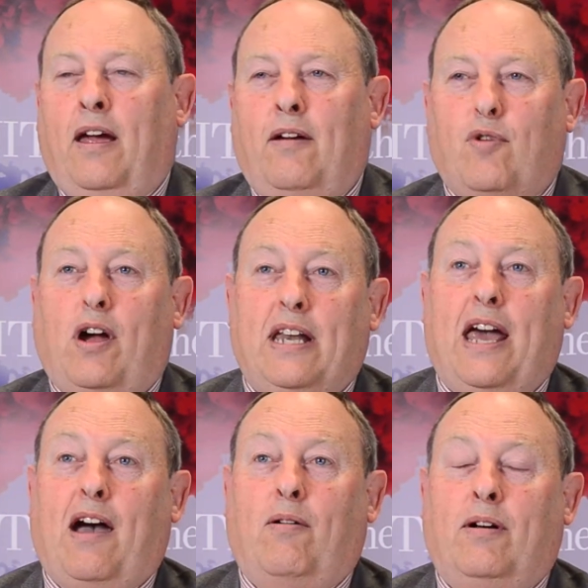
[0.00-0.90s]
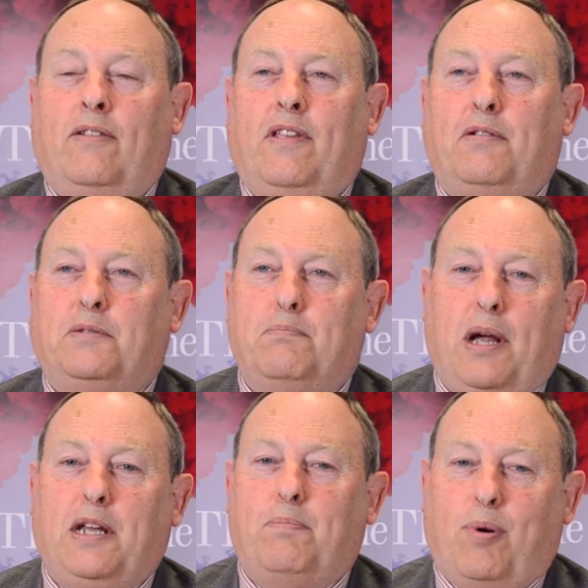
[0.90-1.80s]
Right now, there is
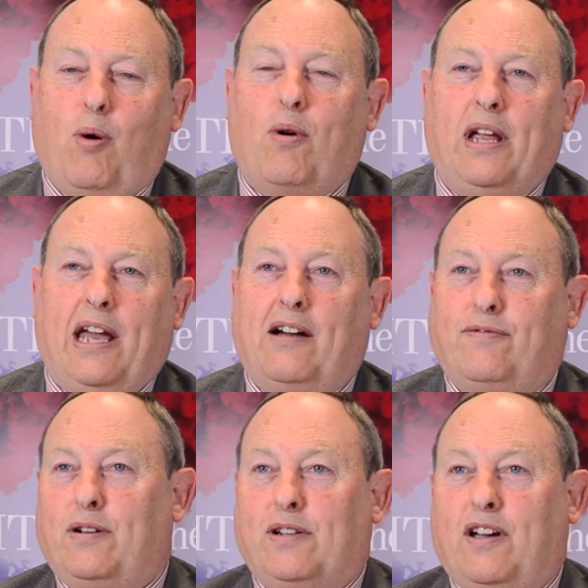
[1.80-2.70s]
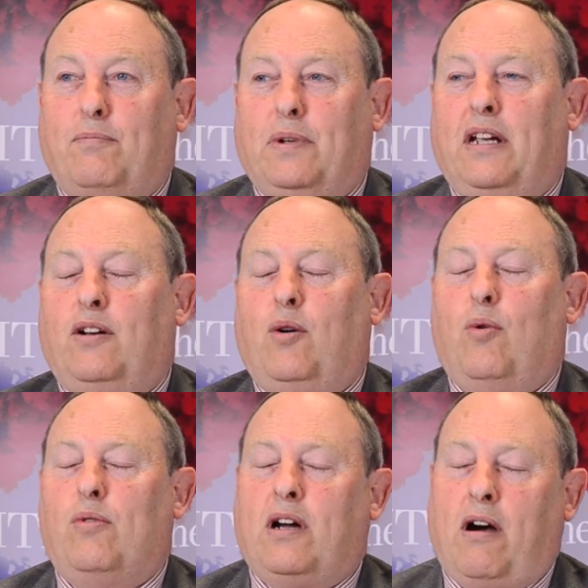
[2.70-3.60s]
money pouring out of our government in
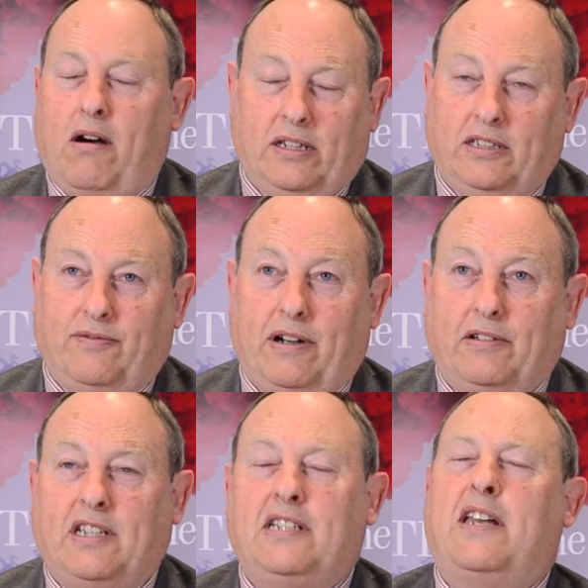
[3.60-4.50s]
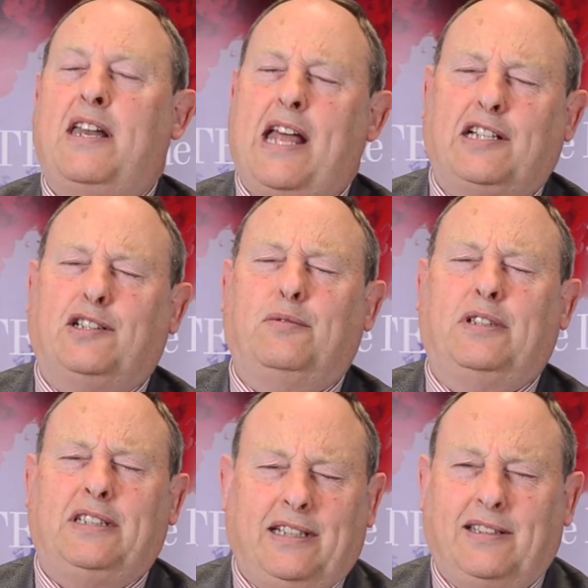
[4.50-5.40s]
all kinds of areas. There's a National
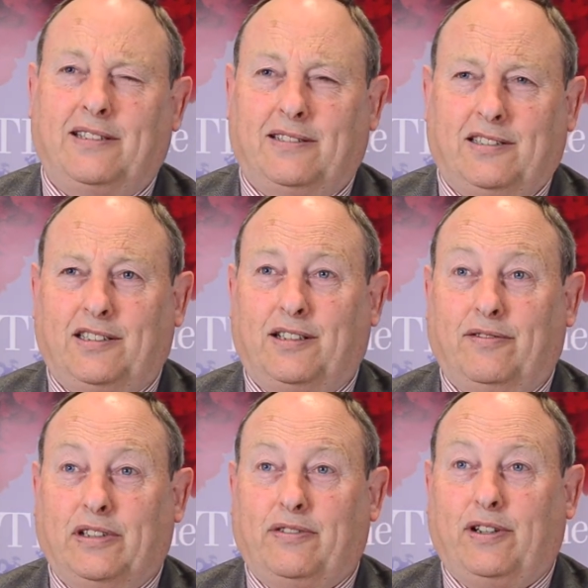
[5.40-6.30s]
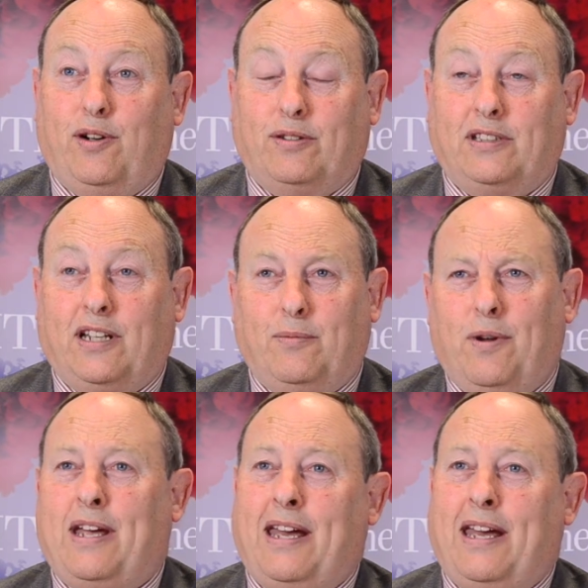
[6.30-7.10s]
Citizens Service, for God's sake. What the